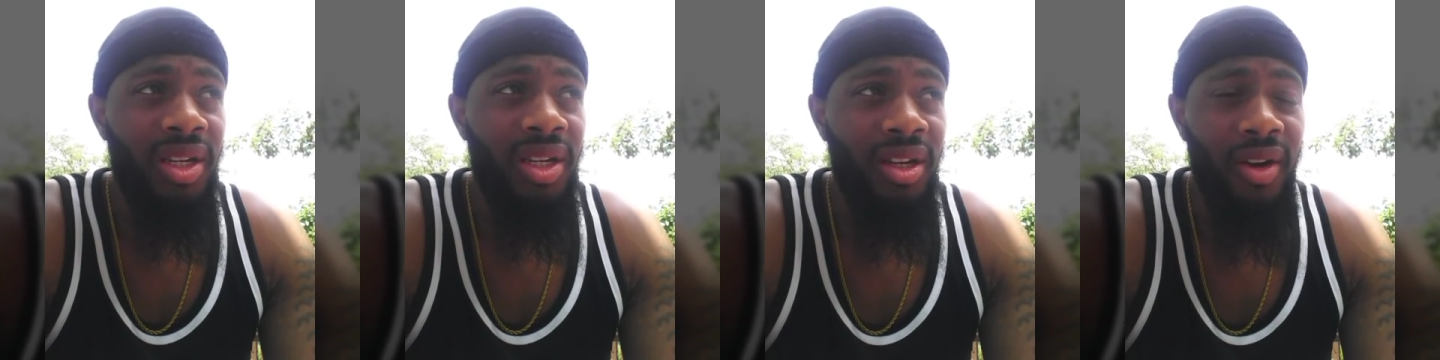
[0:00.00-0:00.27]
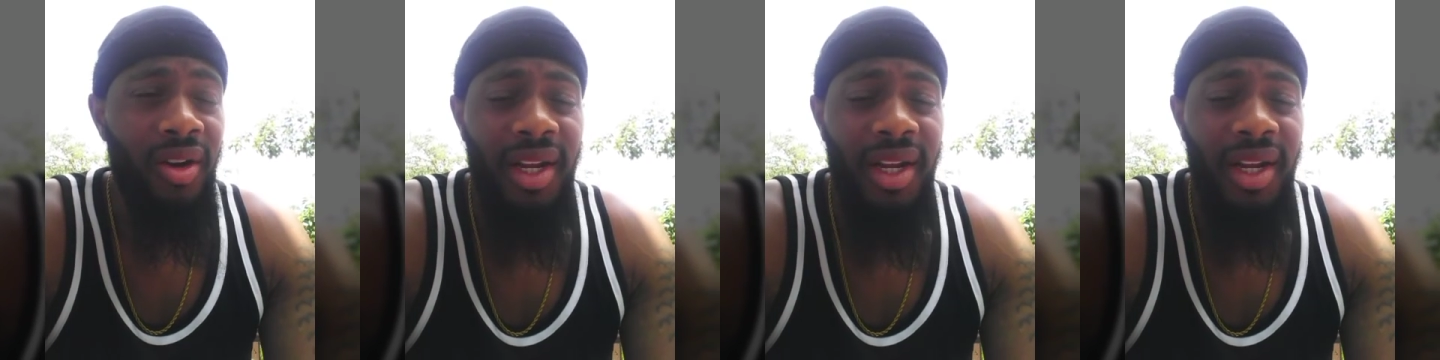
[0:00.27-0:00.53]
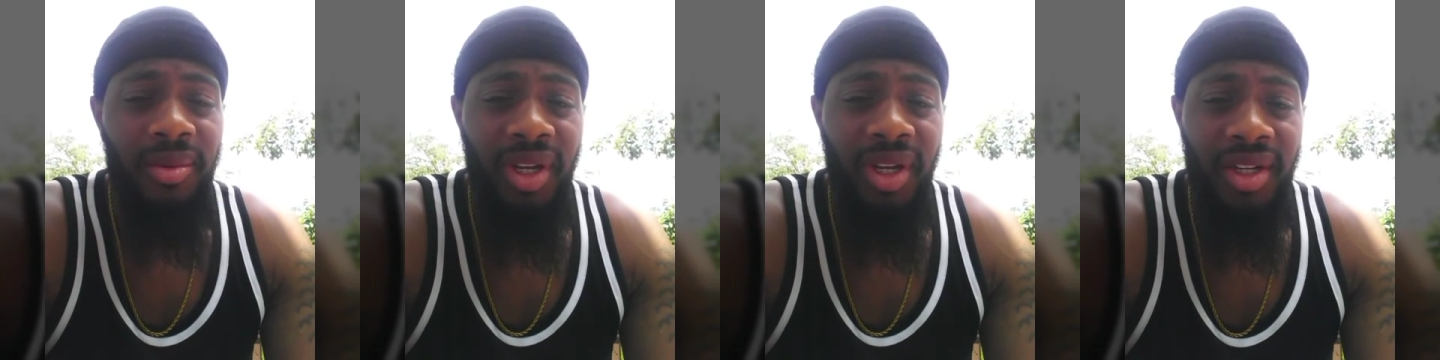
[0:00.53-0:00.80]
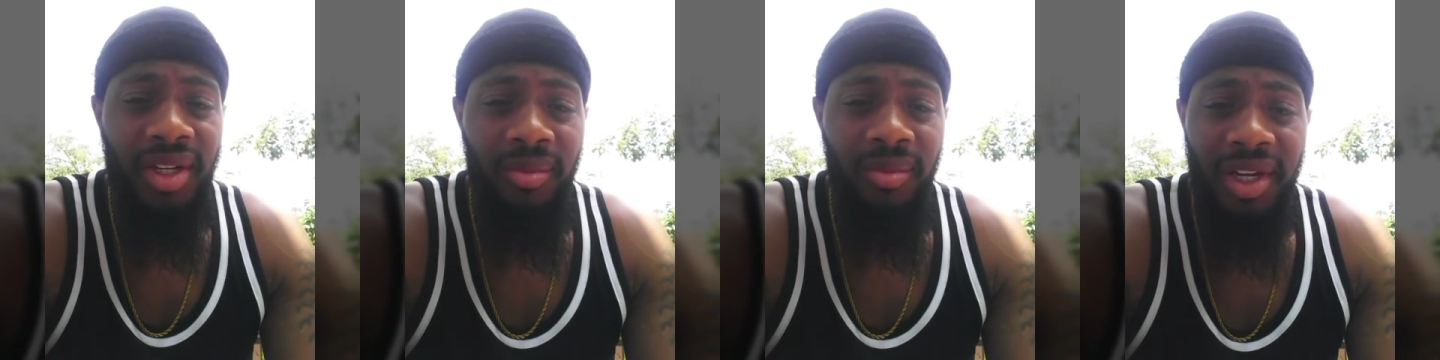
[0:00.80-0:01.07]
You know, that to me
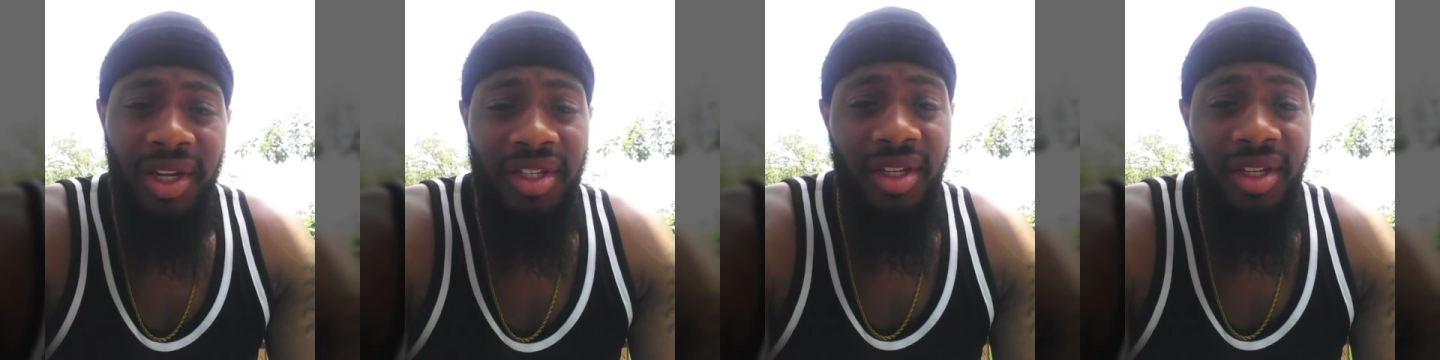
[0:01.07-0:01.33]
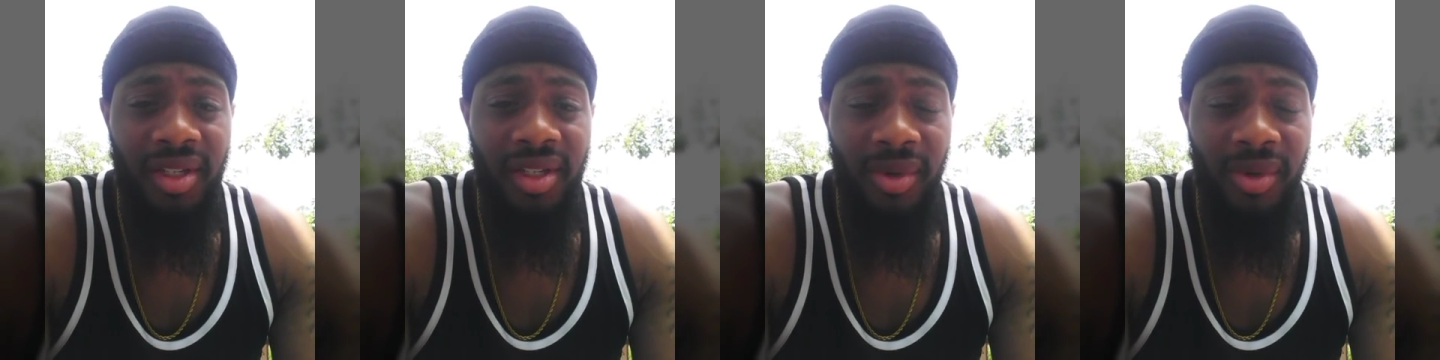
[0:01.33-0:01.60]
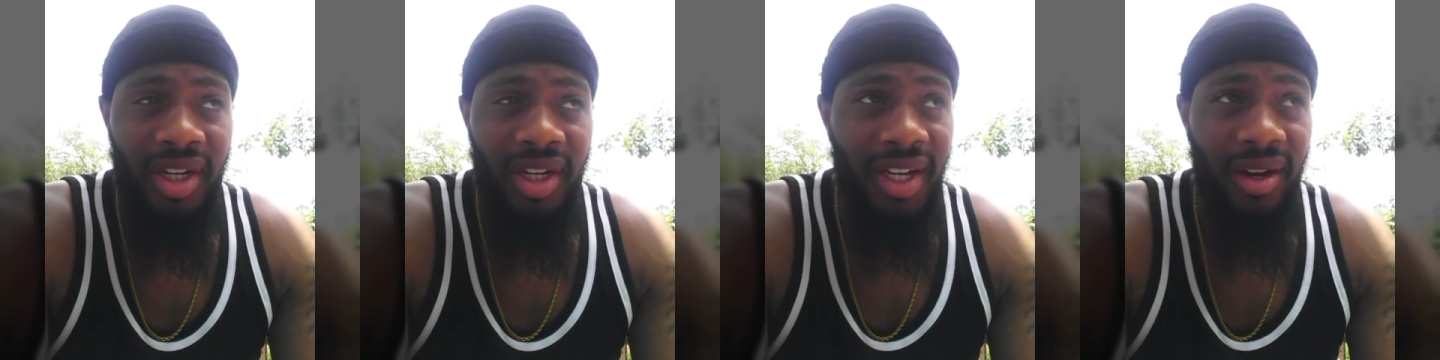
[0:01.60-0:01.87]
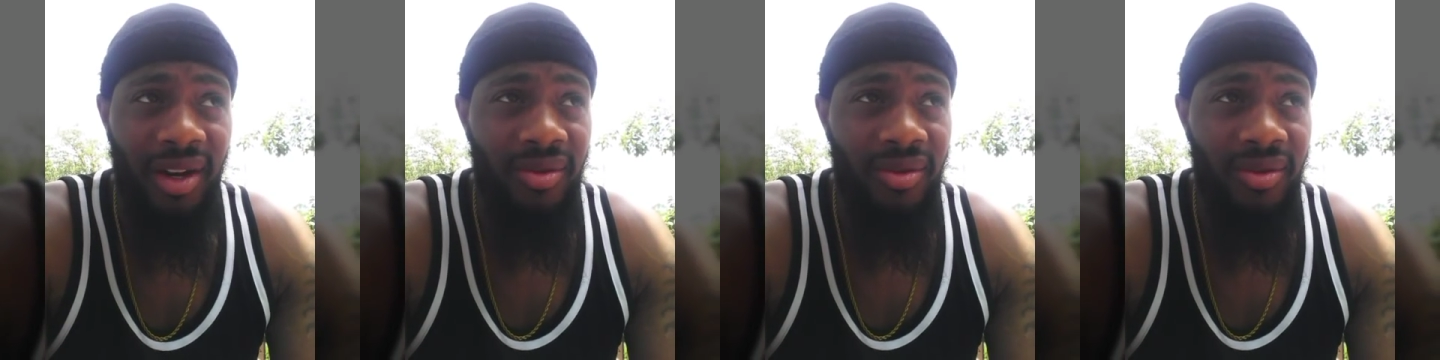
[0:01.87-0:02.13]
doesn't make sense, because
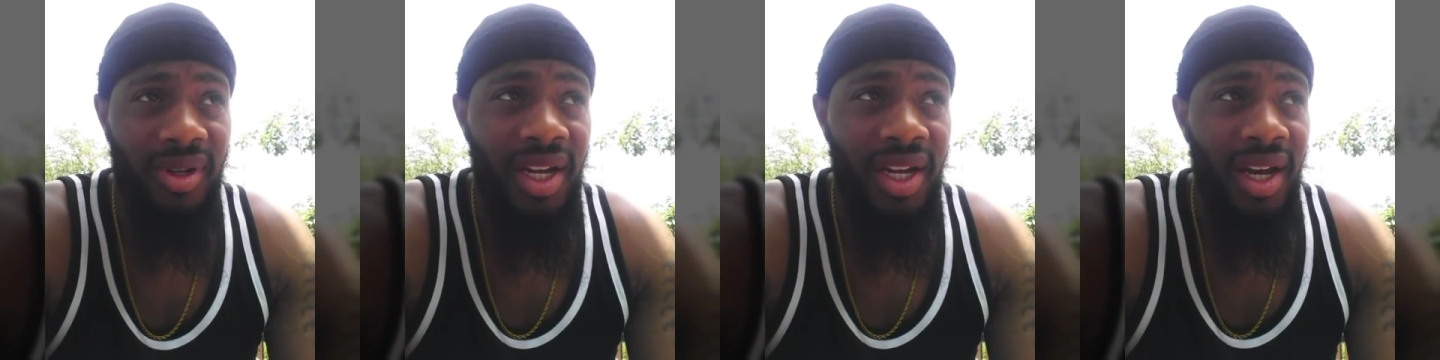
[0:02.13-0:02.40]
I don't